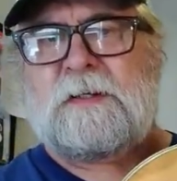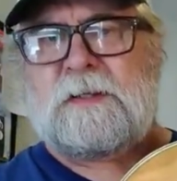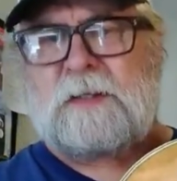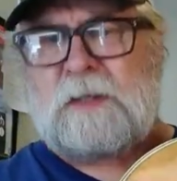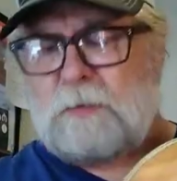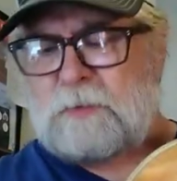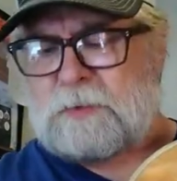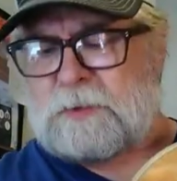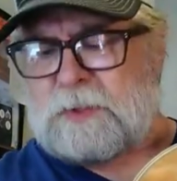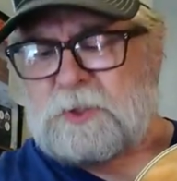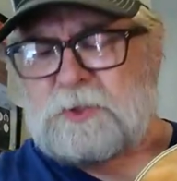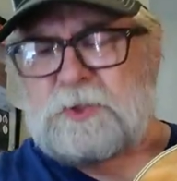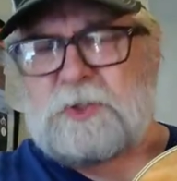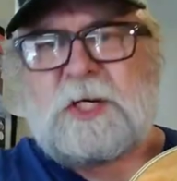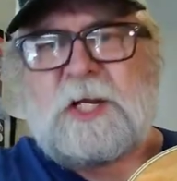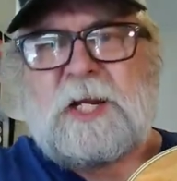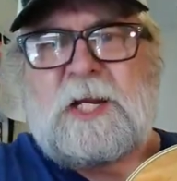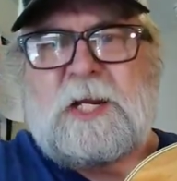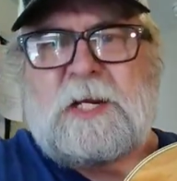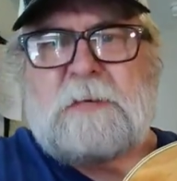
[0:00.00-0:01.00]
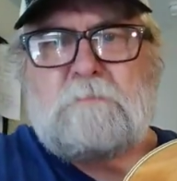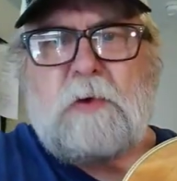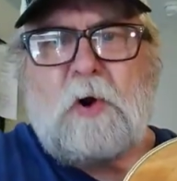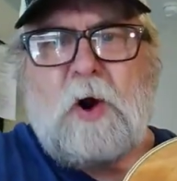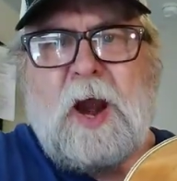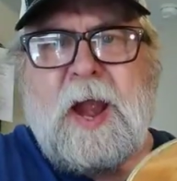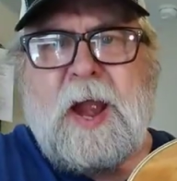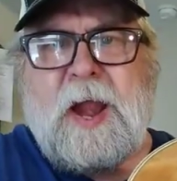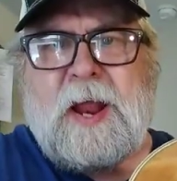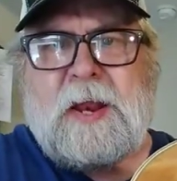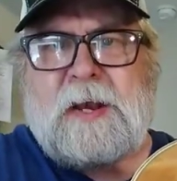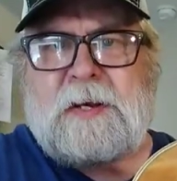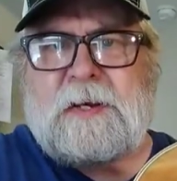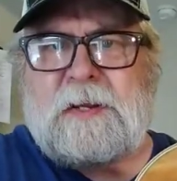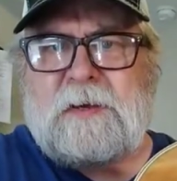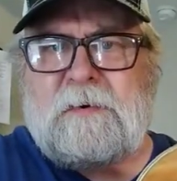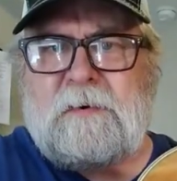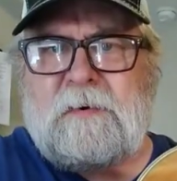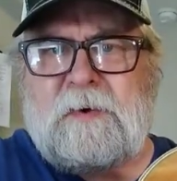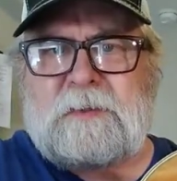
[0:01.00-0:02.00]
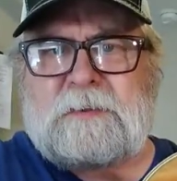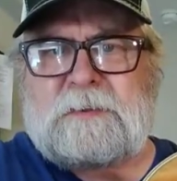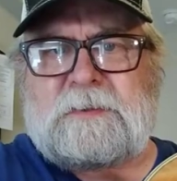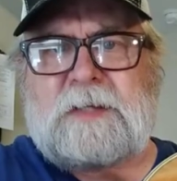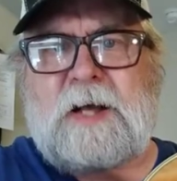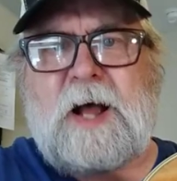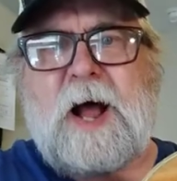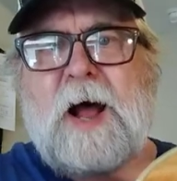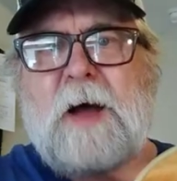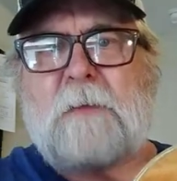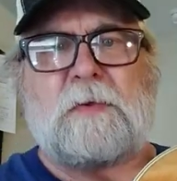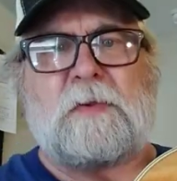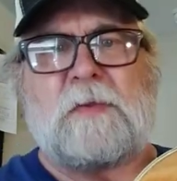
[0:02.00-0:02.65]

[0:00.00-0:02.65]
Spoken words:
there was a G brand on top,